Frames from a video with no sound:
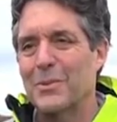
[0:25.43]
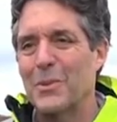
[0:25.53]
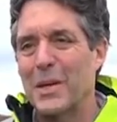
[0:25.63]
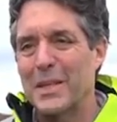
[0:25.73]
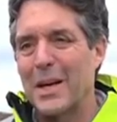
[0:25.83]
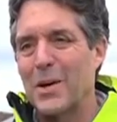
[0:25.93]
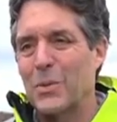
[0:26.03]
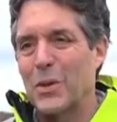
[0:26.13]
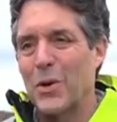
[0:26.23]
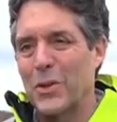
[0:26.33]
right now
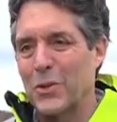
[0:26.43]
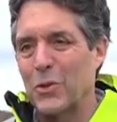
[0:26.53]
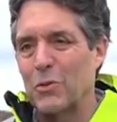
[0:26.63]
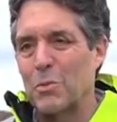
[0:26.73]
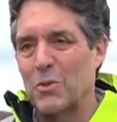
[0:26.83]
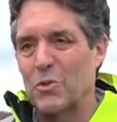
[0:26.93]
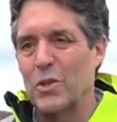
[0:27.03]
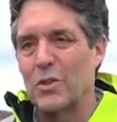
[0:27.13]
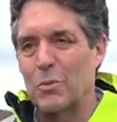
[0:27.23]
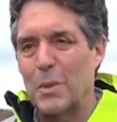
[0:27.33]
with all the Christmas
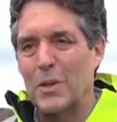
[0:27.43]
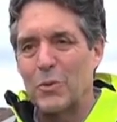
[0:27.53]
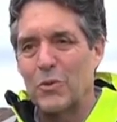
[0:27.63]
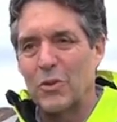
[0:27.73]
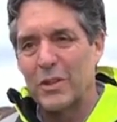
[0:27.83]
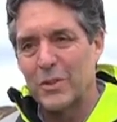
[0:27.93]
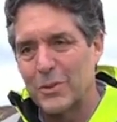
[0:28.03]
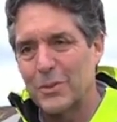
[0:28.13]
trees being recycled.